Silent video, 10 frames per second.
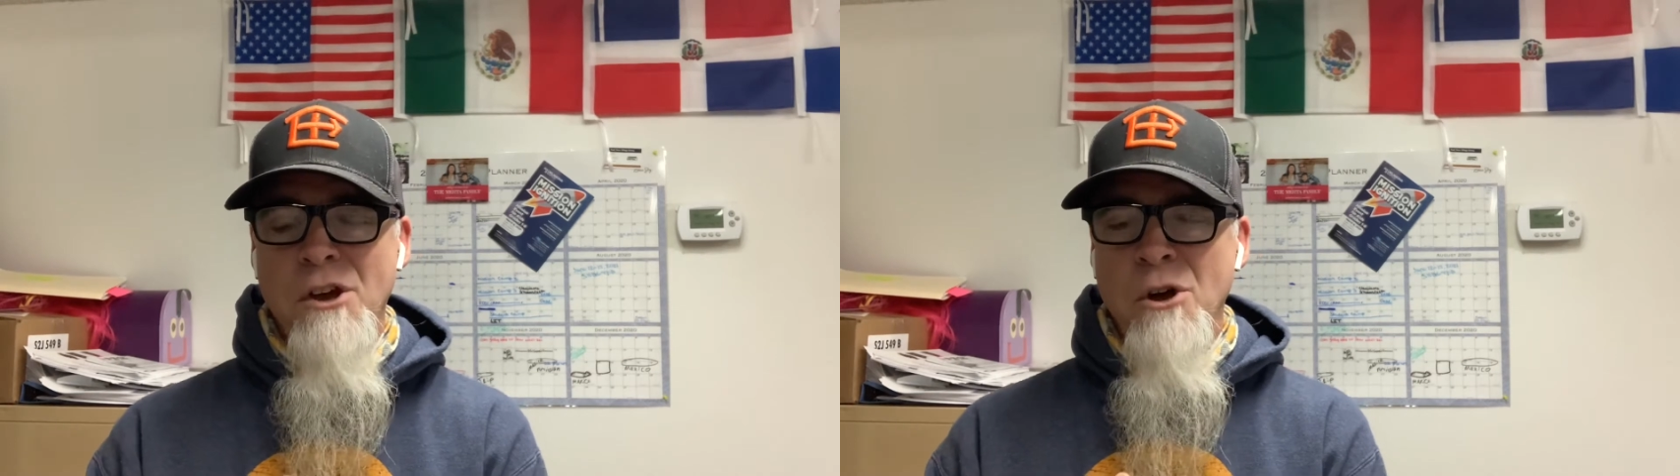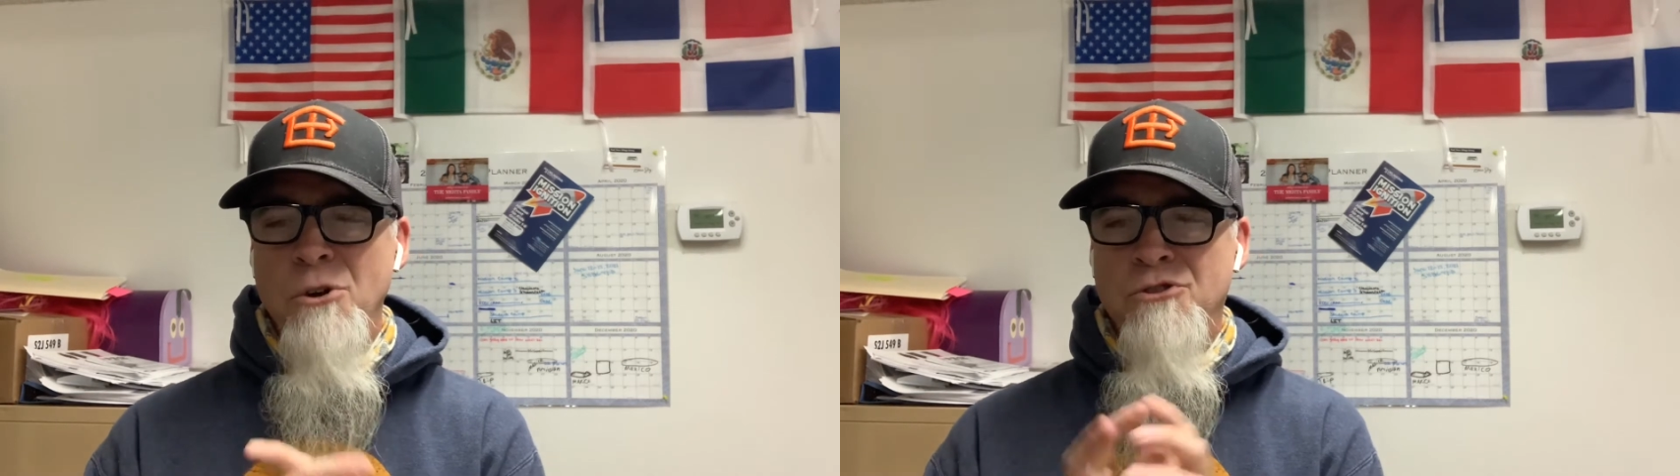
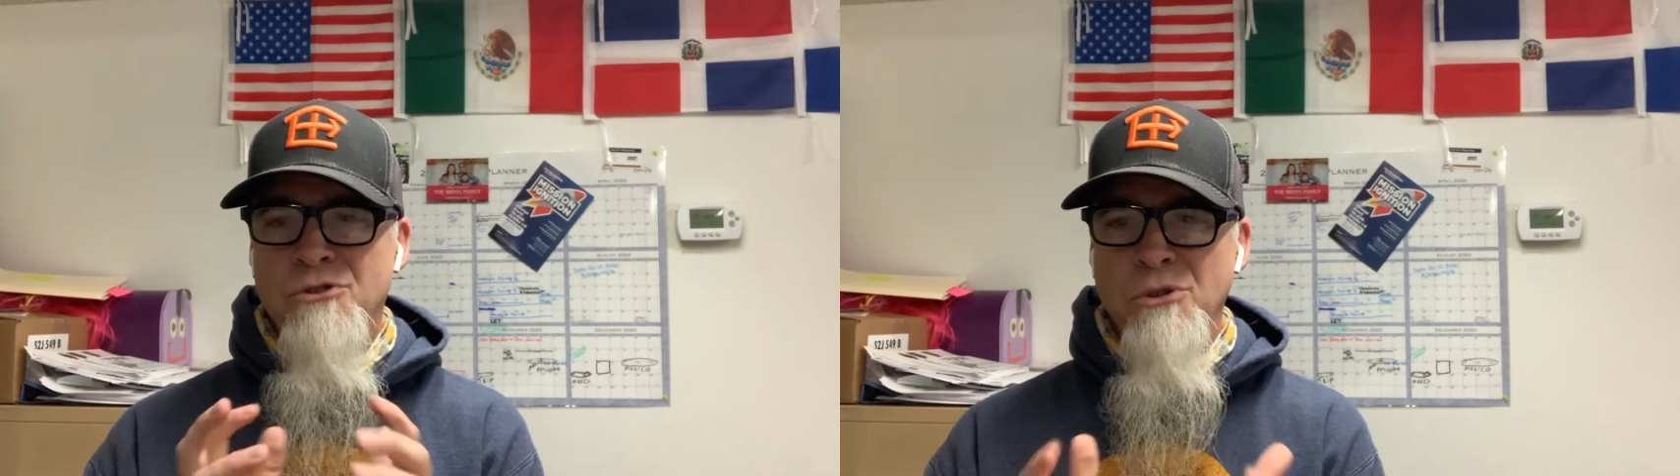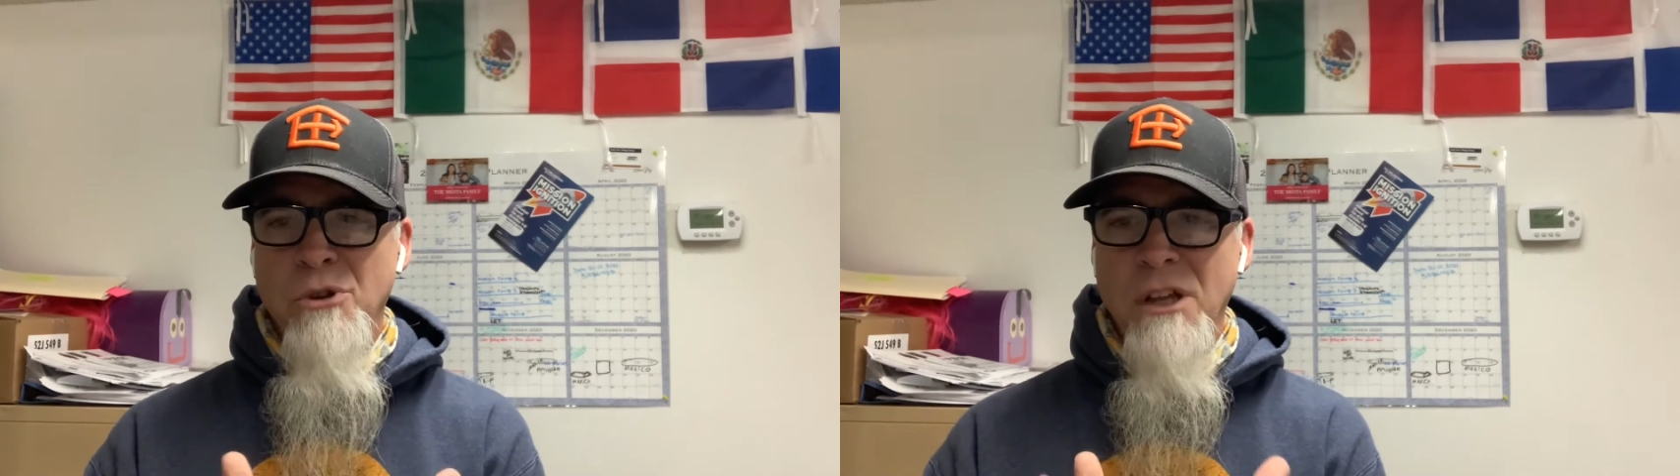who
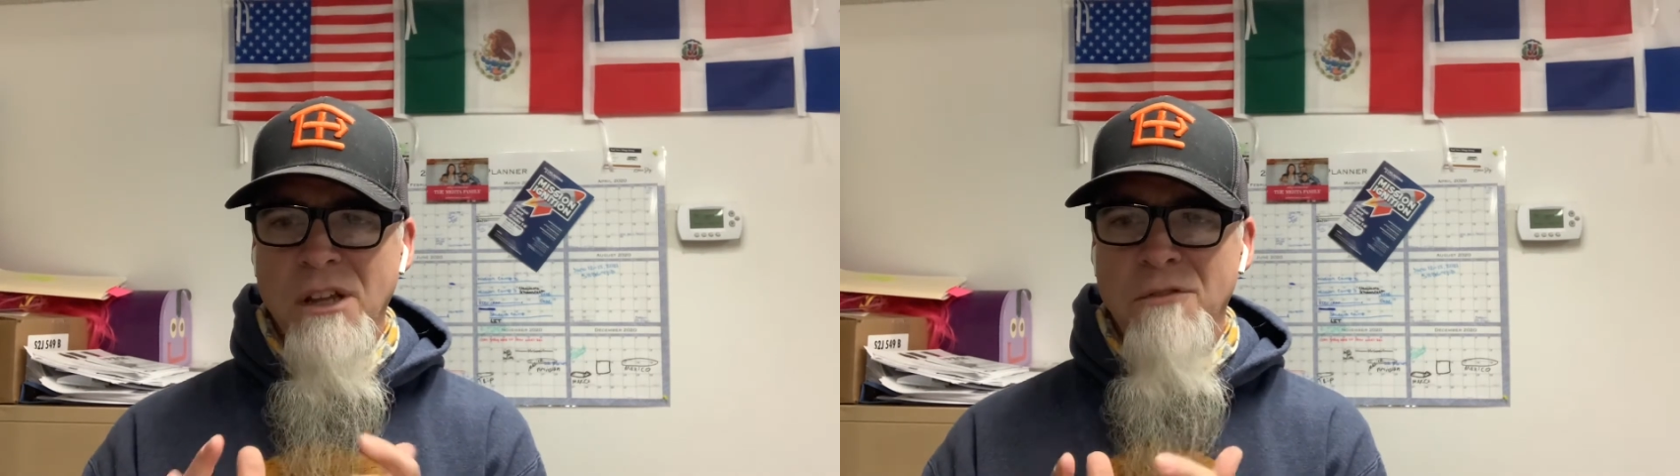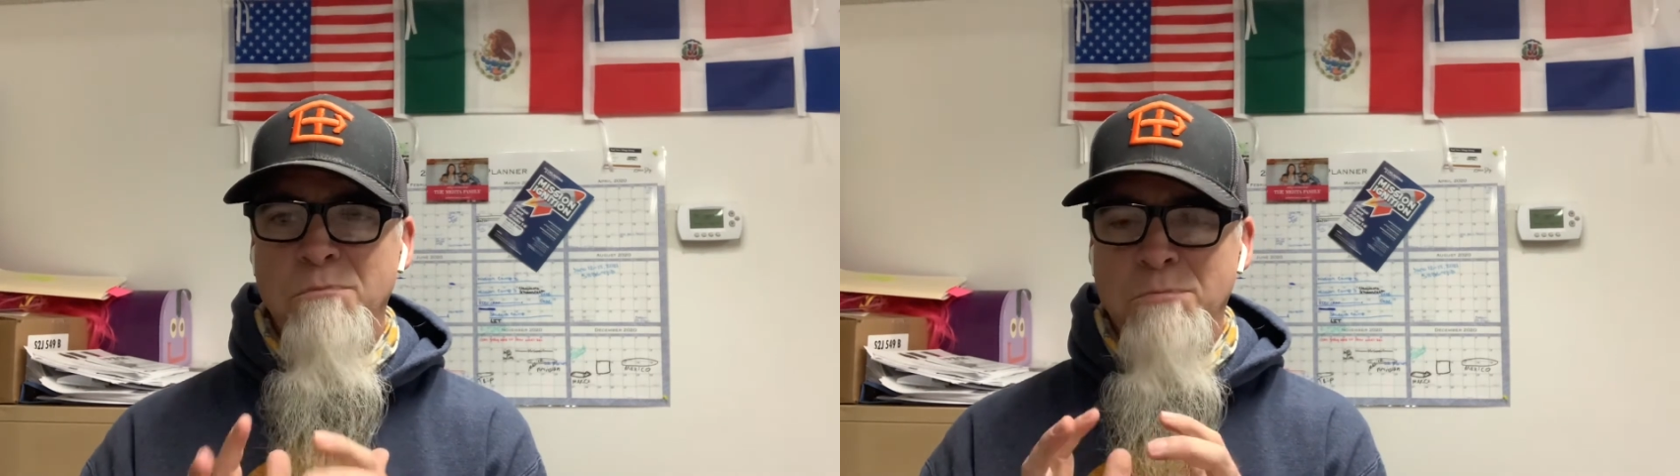truly
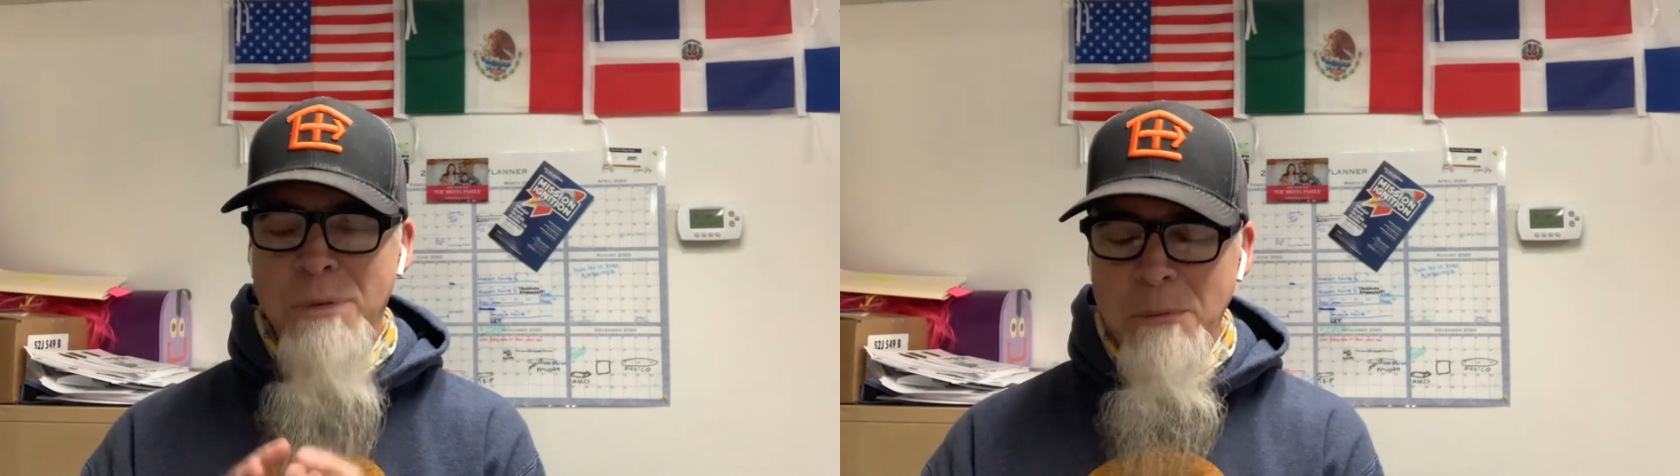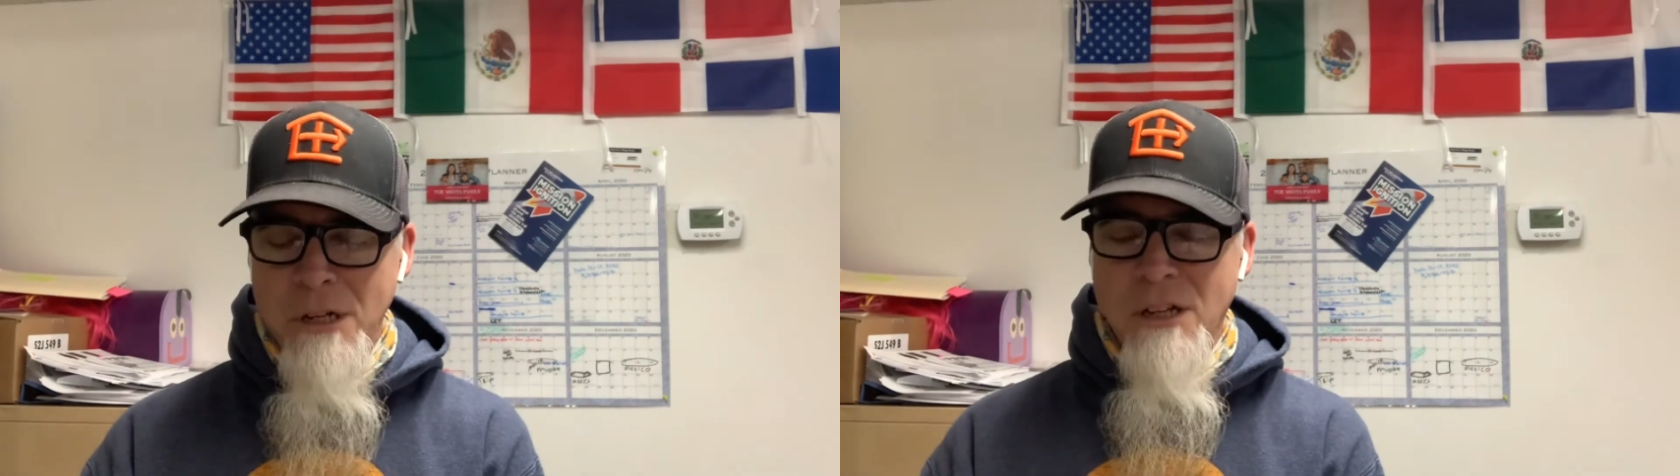live
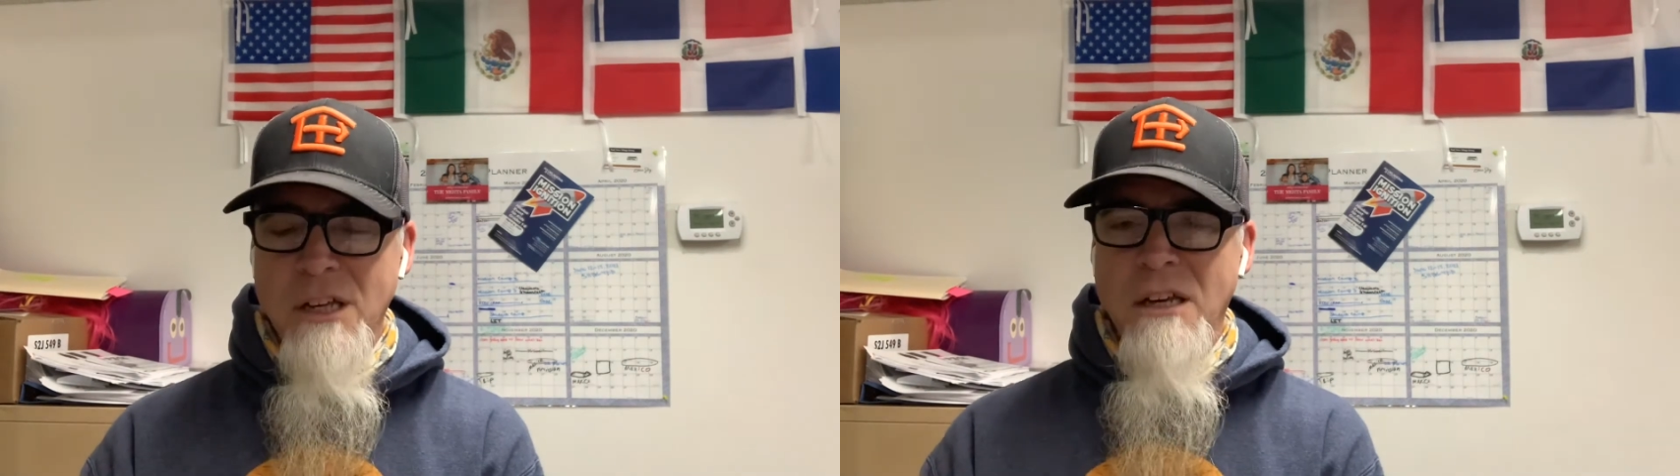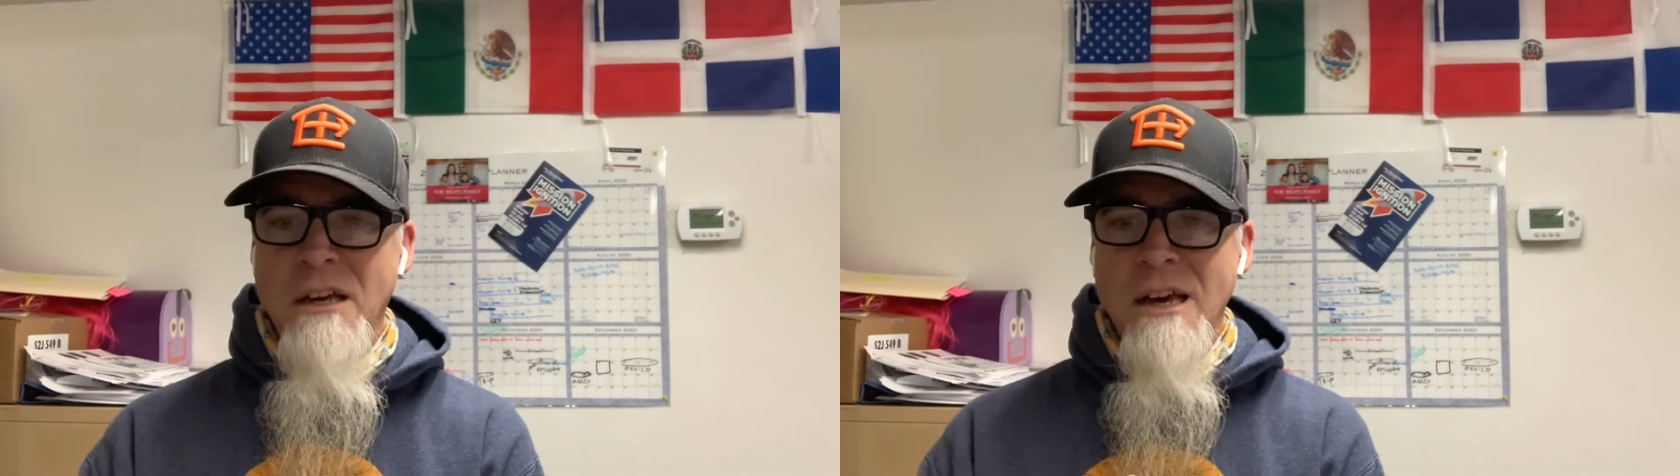
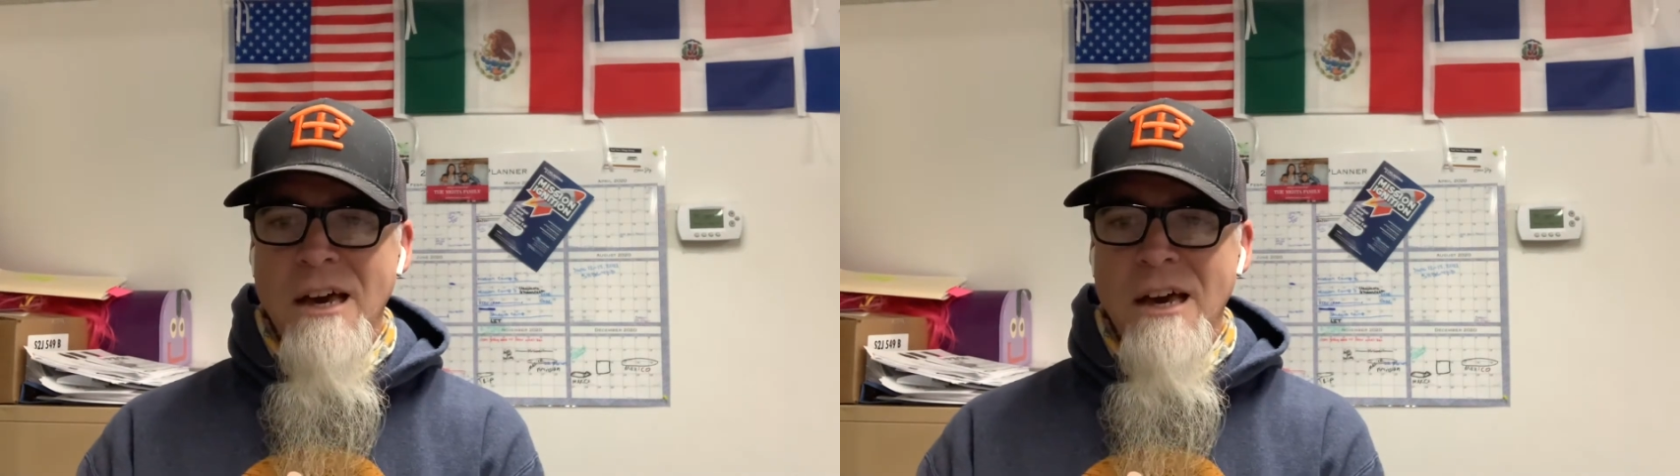biblically